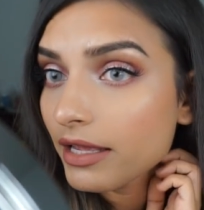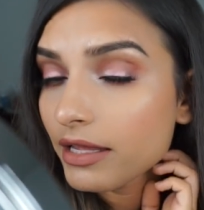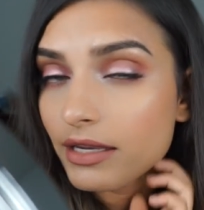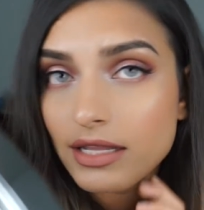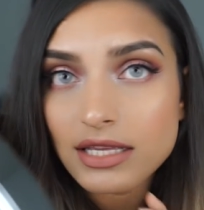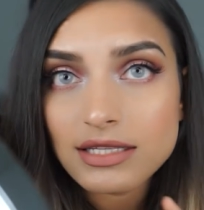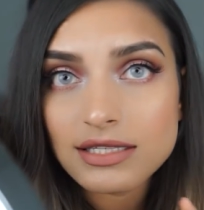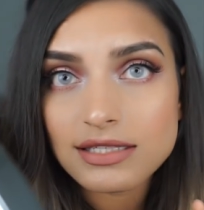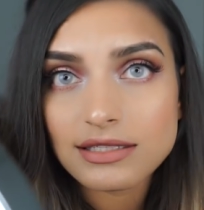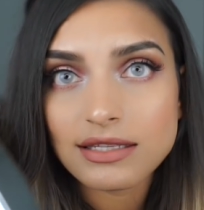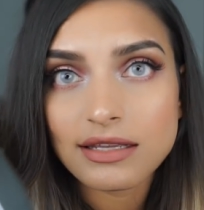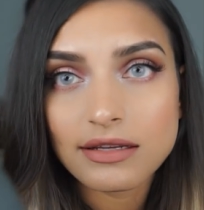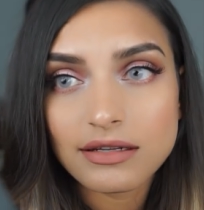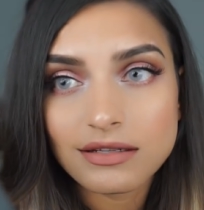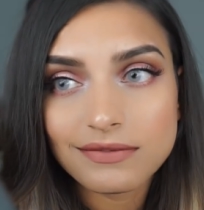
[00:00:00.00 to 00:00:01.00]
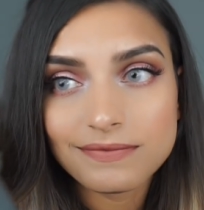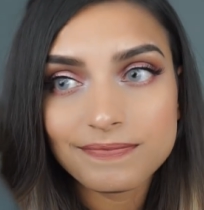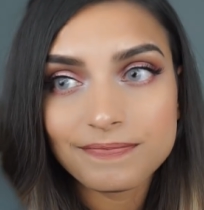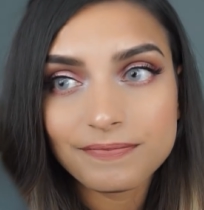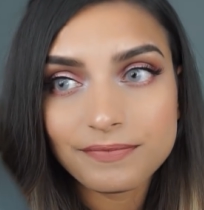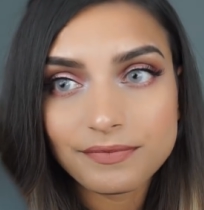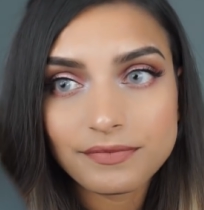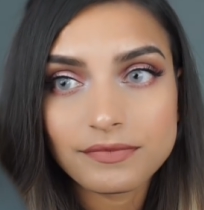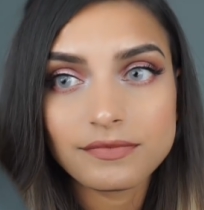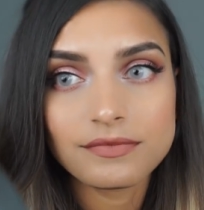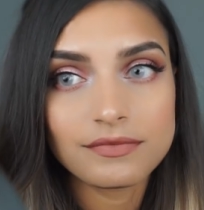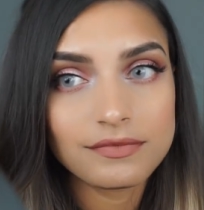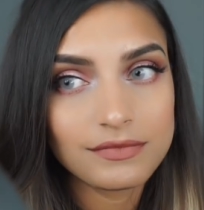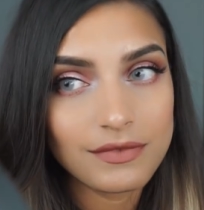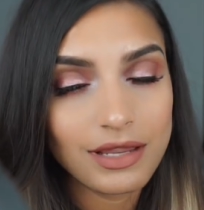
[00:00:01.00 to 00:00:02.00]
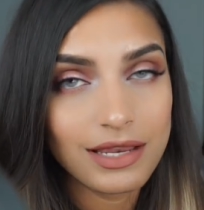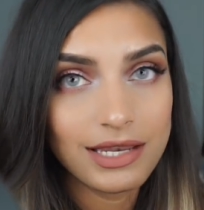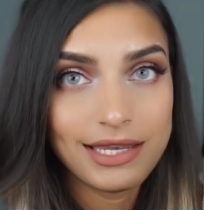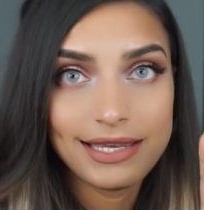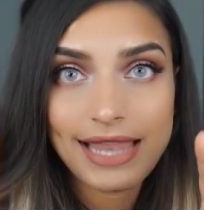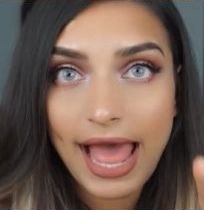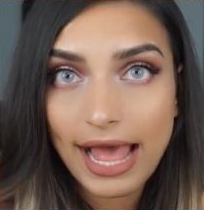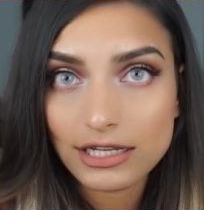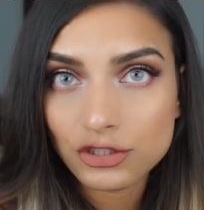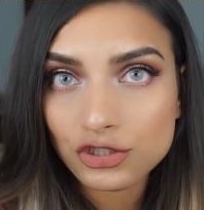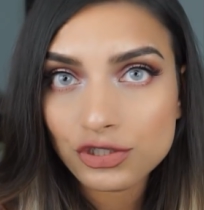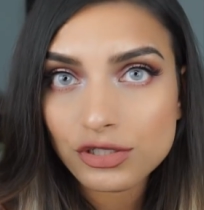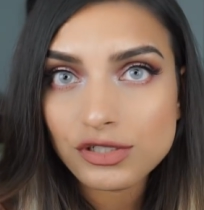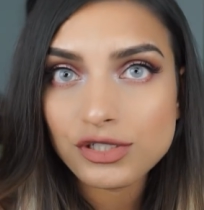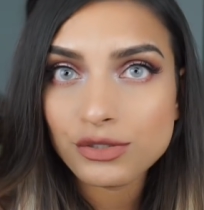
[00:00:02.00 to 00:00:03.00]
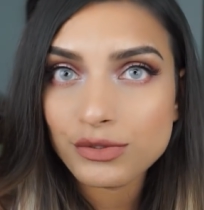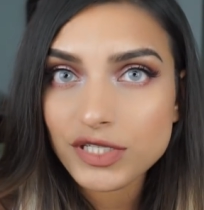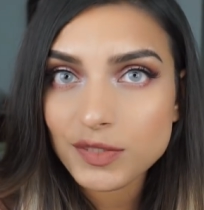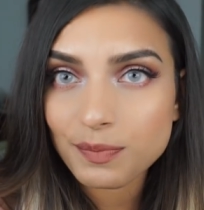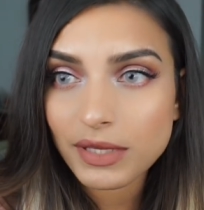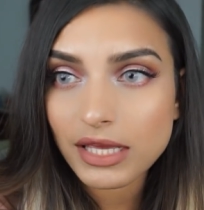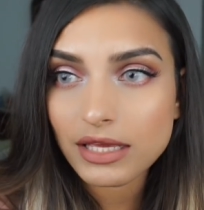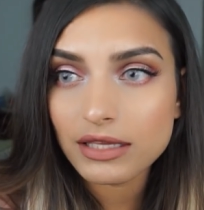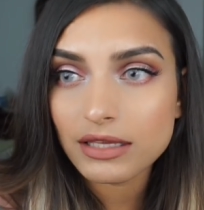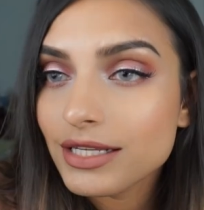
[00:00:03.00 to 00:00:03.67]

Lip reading: It is natural, so to speak.